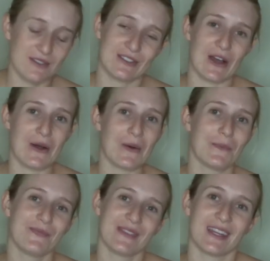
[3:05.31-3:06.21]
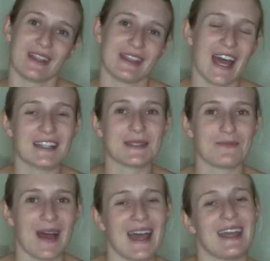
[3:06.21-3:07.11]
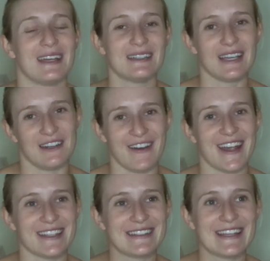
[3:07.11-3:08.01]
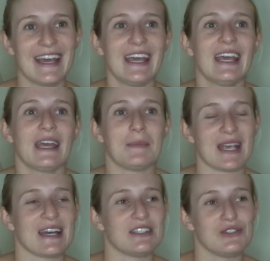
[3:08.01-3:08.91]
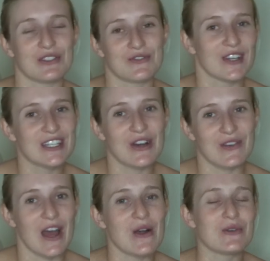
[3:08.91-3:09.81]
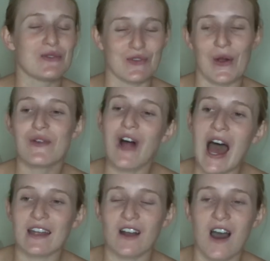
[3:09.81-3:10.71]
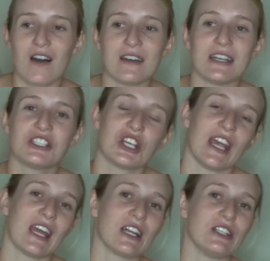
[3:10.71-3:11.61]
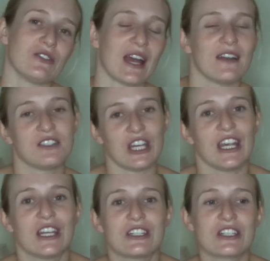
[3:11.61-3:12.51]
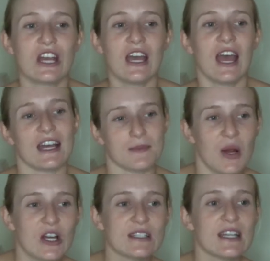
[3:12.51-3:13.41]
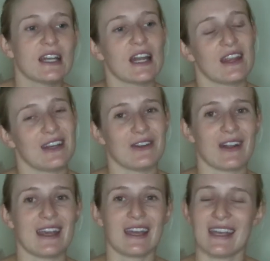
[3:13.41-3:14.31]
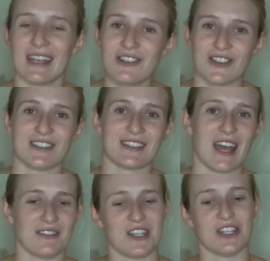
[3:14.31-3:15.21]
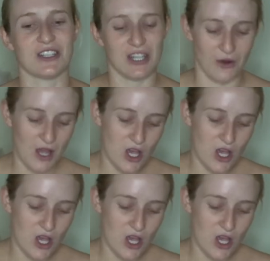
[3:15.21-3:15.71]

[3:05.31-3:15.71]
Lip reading: So that's my advice, because you just really don't know. You grow a lot in college and you kind of change as a person, and then your like interests kind of change too.